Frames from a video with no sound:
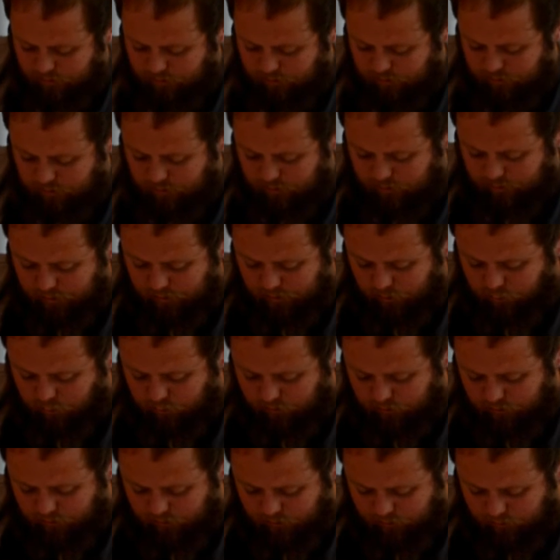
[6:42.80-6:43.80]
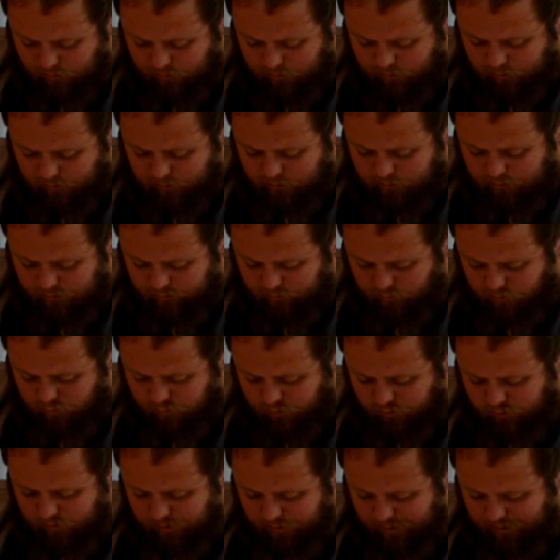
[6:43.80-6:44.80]
But yeah,
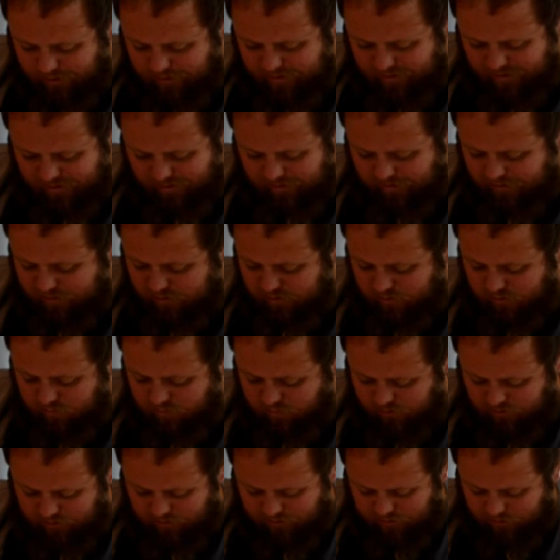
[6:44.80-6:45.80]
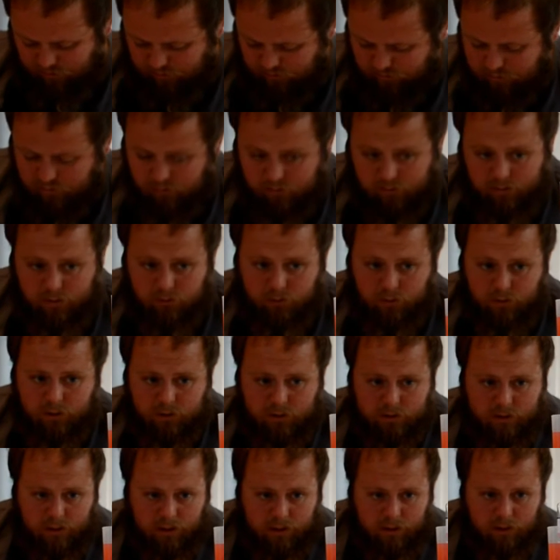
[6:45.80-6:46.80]
7.88% is what it's
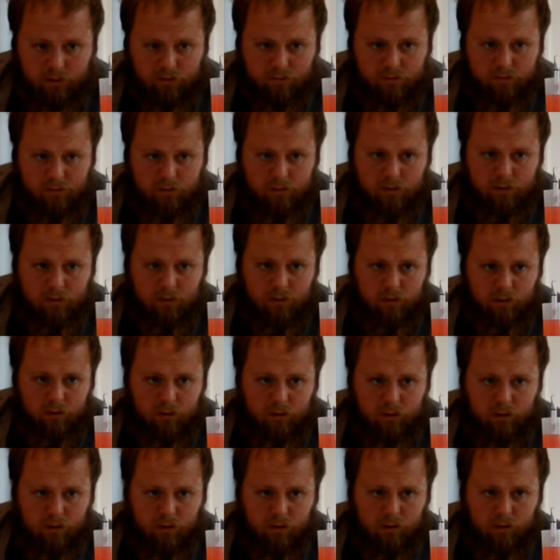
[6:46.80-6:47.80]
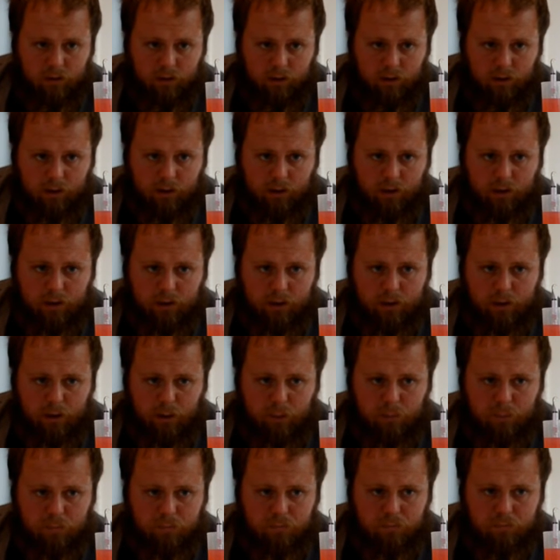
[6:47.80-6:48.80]
saying.
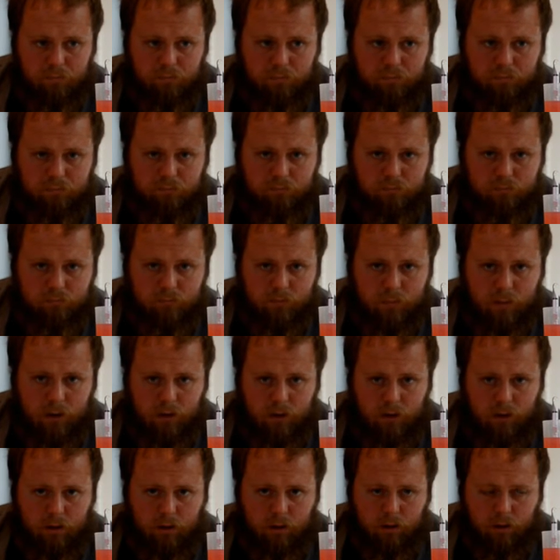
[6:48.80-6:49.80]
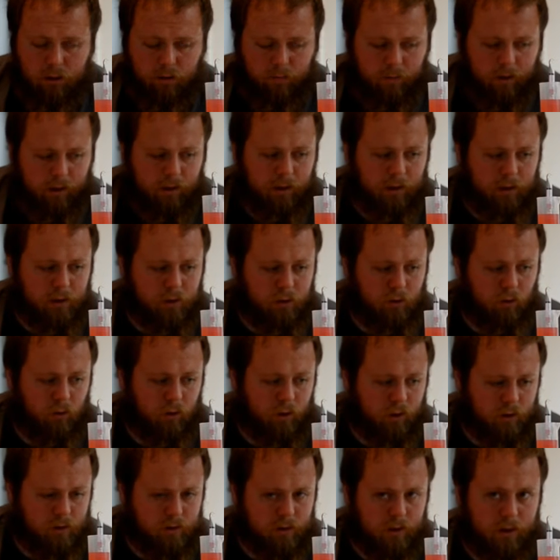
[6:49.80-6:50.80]
I may need to
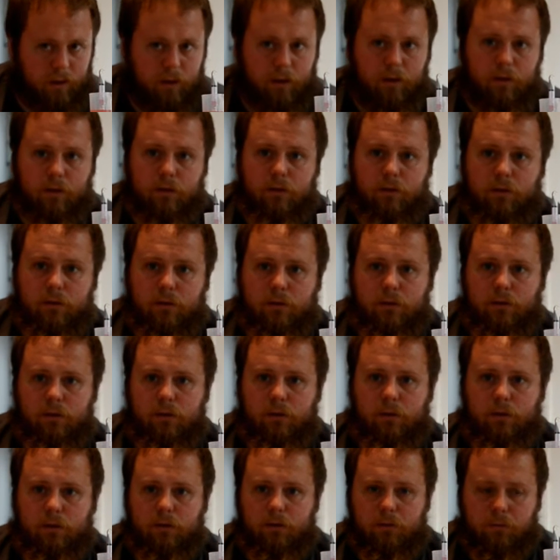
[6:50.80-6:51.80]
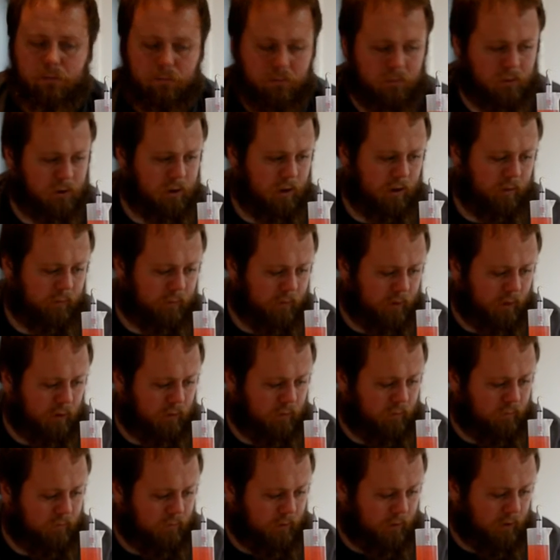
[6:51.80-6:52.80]
look into that and see if I
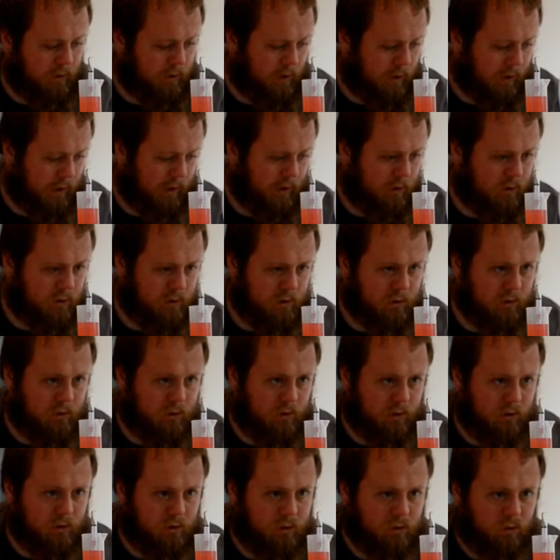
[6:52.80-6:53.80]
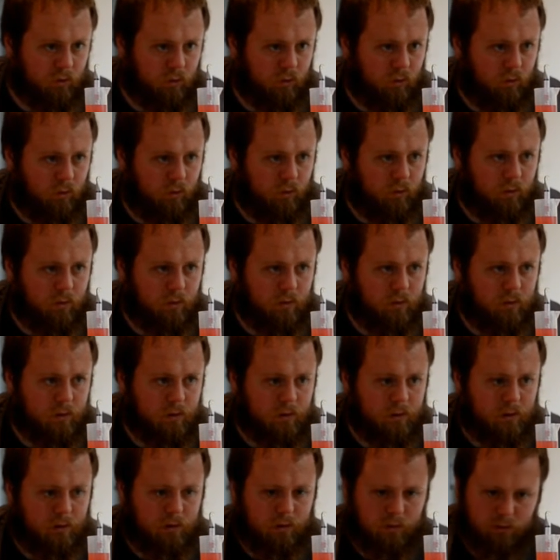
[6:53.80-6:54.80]
can find any answers as to
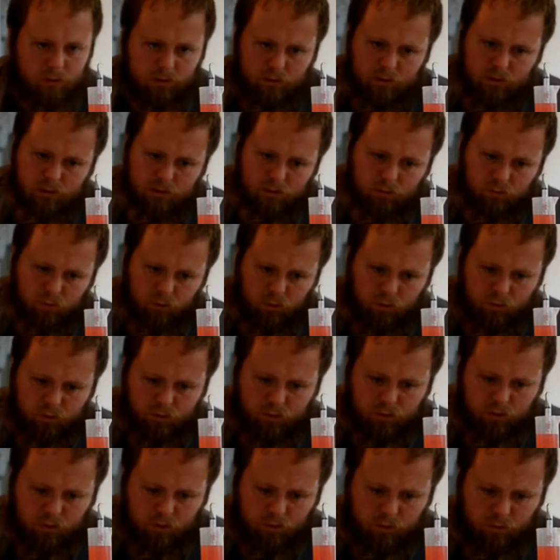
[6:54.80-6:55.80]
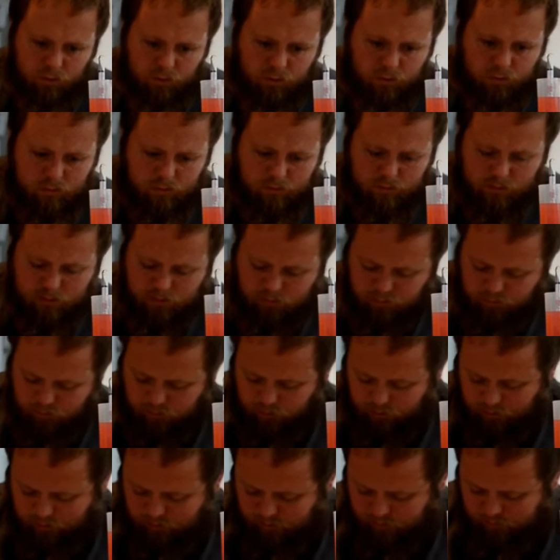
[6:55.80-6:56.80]
what to do,
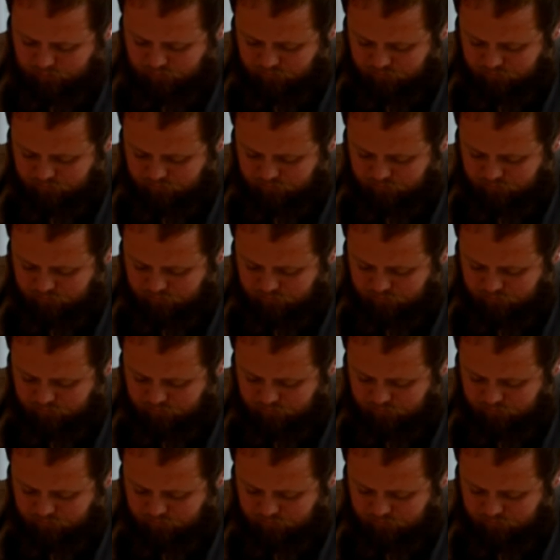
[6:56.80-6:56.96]
but